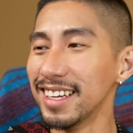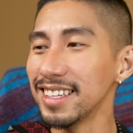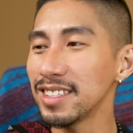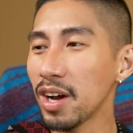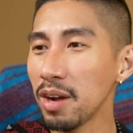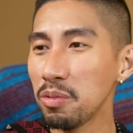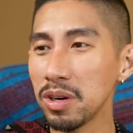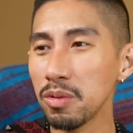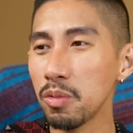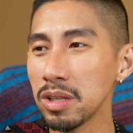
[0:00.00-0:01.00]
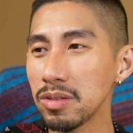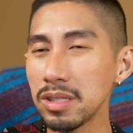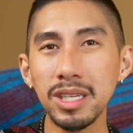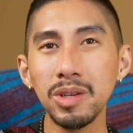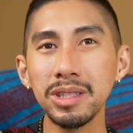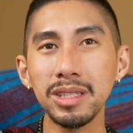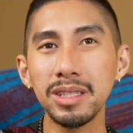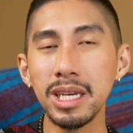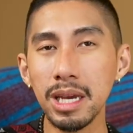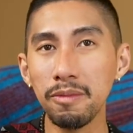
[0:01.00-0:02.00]
So I wouldn't want to see you in the
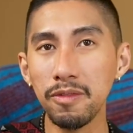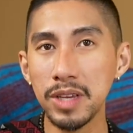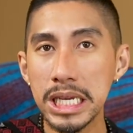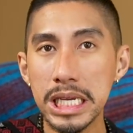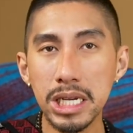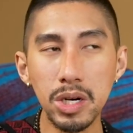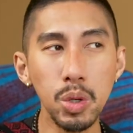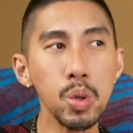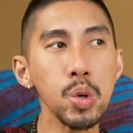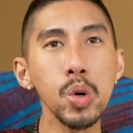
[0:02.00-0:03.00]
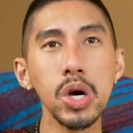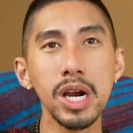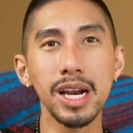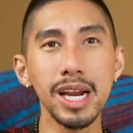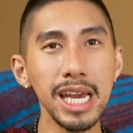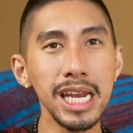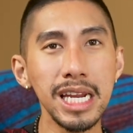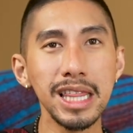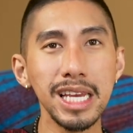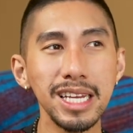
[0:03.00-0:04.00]
D M V or
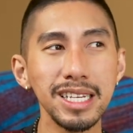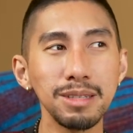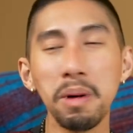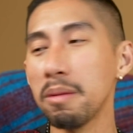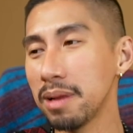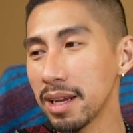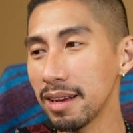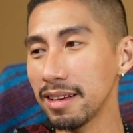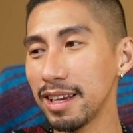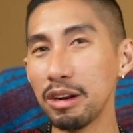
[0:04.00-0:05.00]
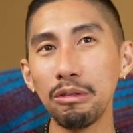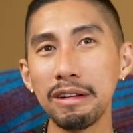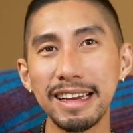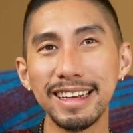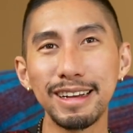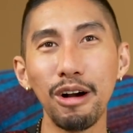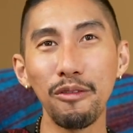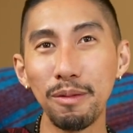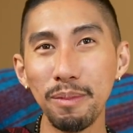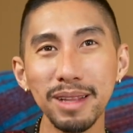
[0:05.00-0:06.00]
anything that is public, you know, like
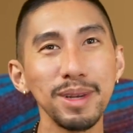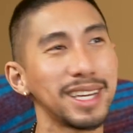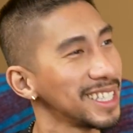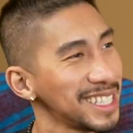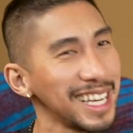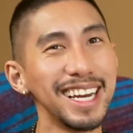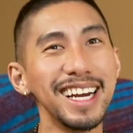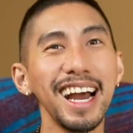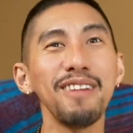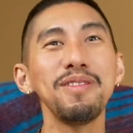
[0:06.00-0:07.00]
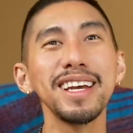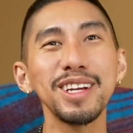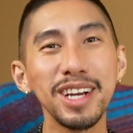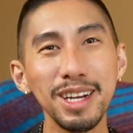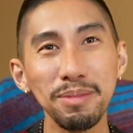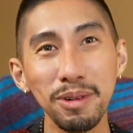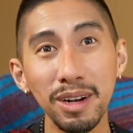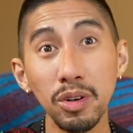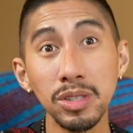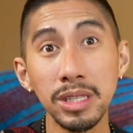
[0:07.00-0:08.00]
government, because I feel like you're going to be
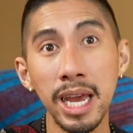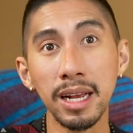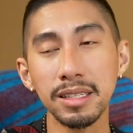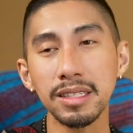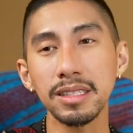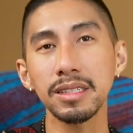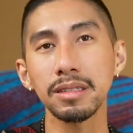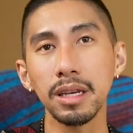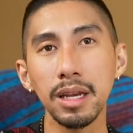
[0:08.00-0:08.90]
one of those next.